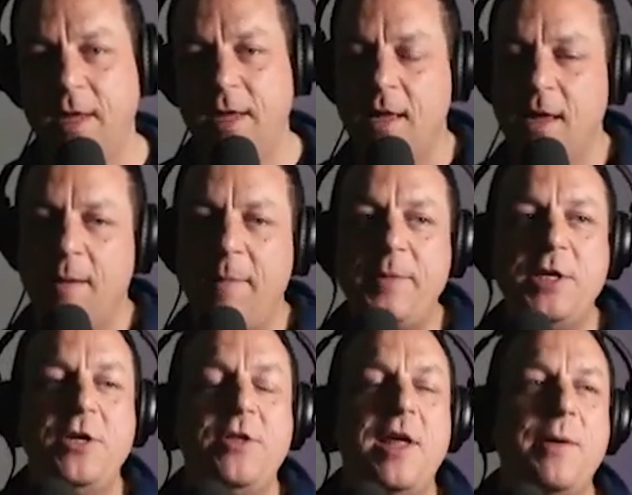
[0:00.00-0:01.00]
And maybe you
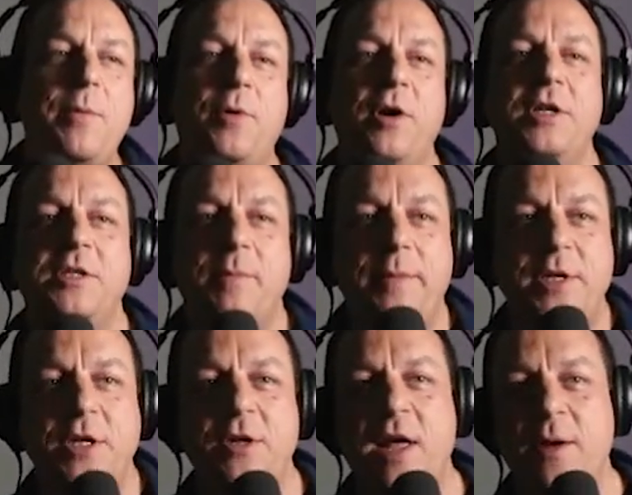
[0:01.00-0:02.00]
do that with pros, and maybe you
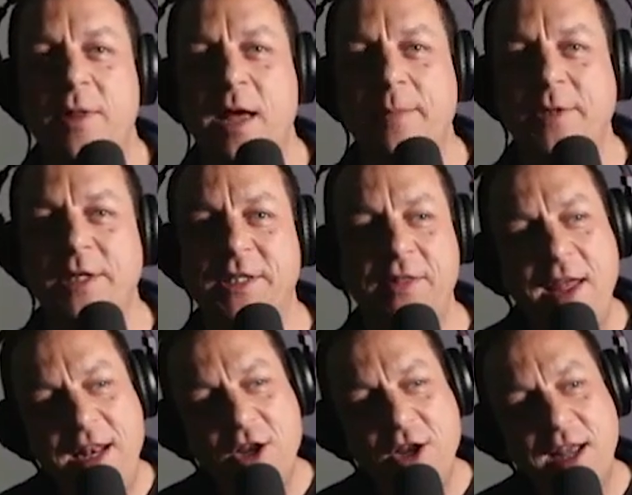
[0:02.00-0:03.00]
do that with amateurs. And
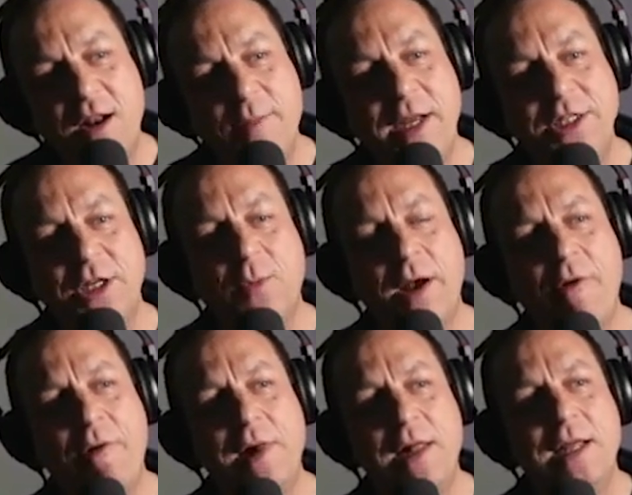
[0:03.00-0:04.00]
then you kind of measure,
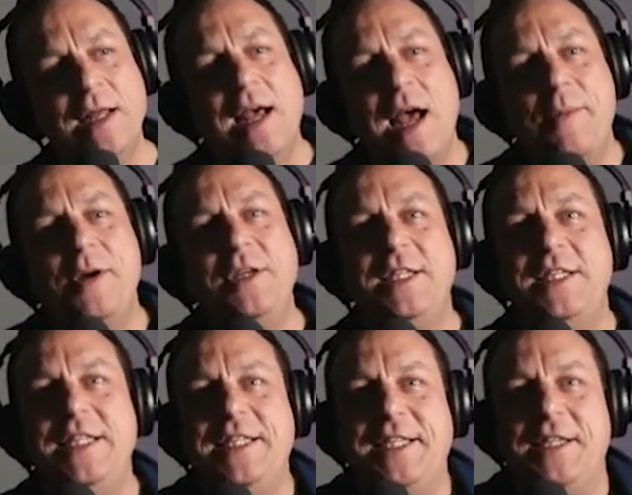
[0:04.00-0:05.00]
well, how much does
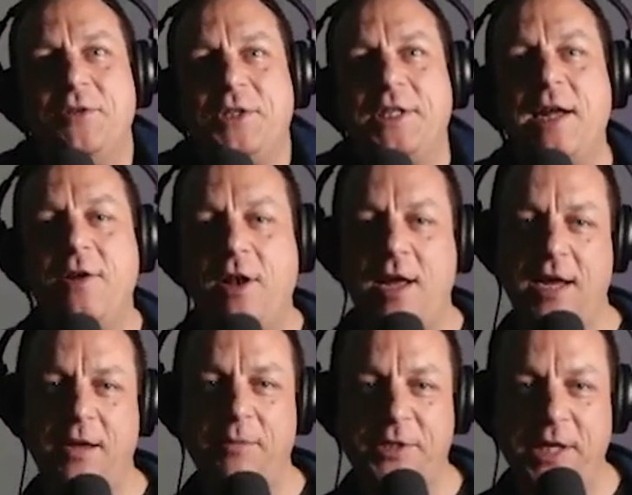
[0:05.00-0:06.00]
he still sound
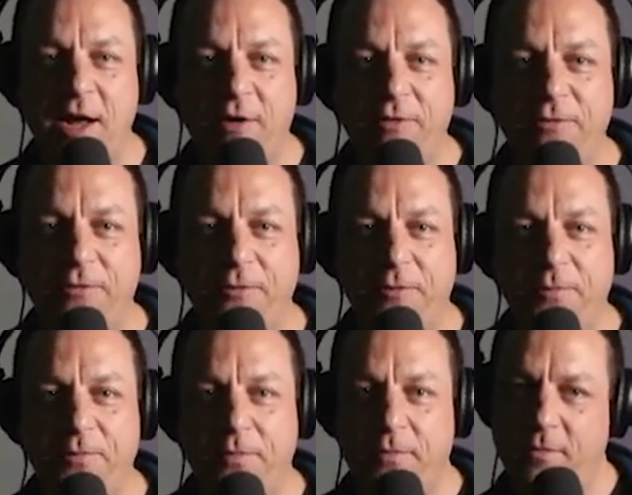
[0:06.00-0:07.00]
like himself
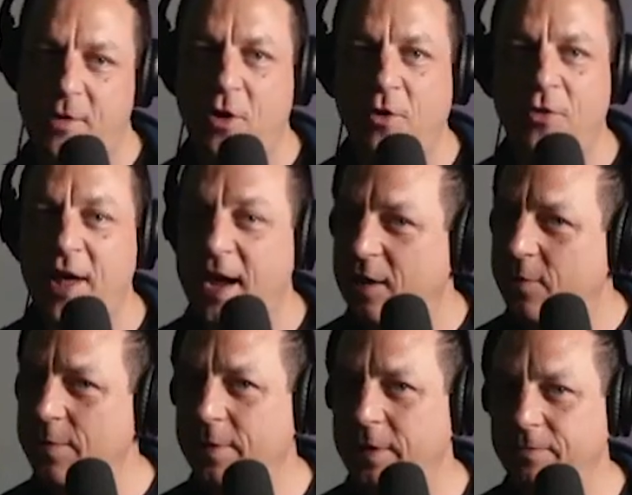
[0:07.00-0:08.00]
on that
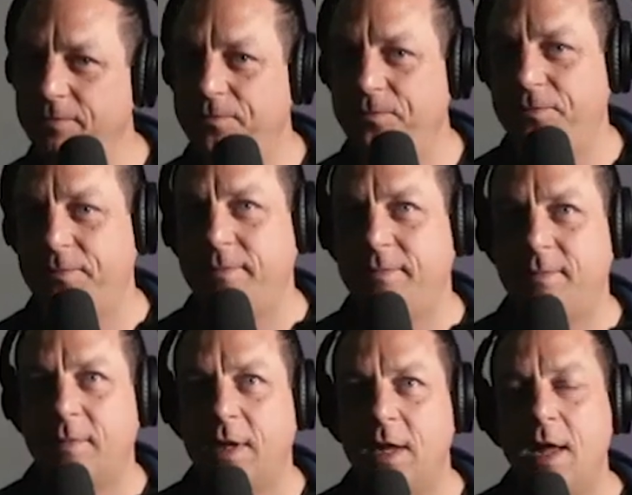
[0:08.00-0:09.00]
equipment?
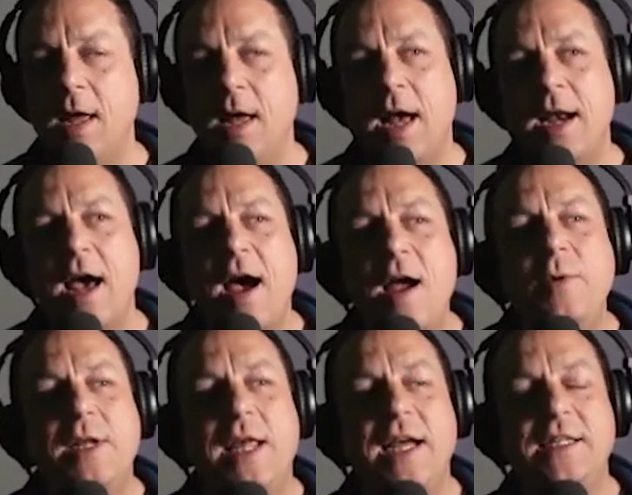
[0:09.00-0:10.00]
And I
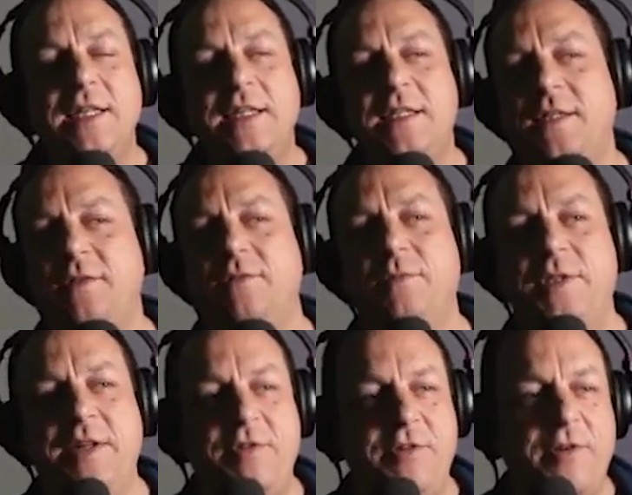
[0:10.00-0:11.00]
would guess it's
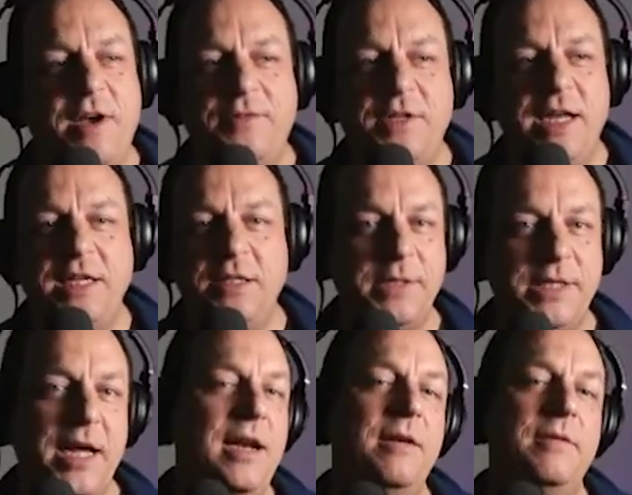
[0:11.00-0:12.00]
75 to
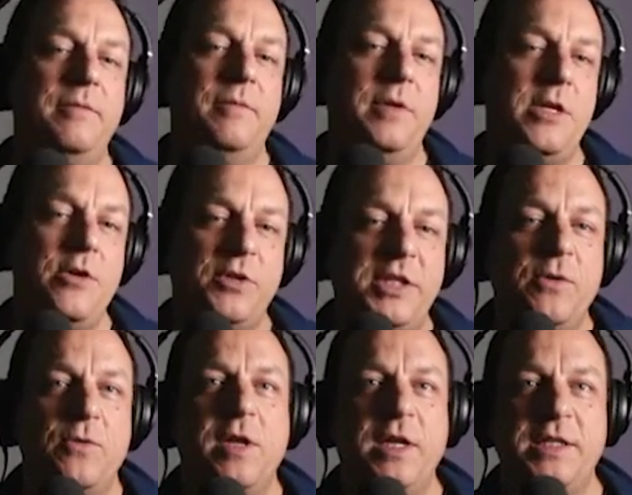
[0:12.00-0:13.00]
80%. You're
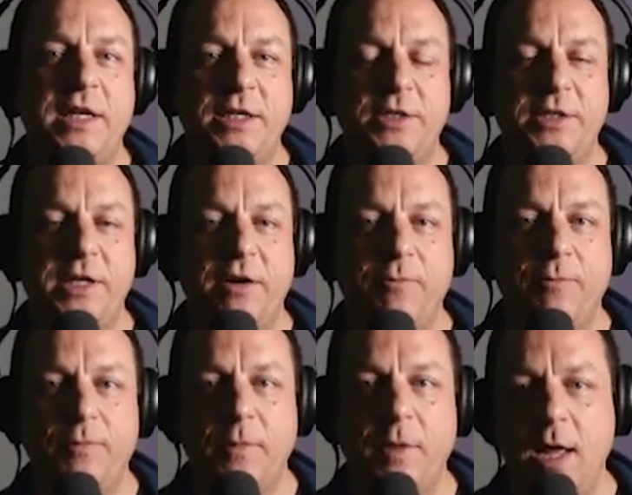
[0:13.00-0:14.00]
still going to sound yourself.
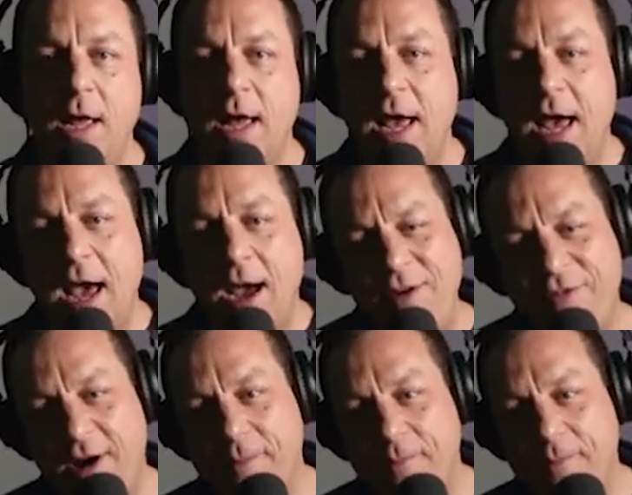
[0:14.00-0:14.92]
However,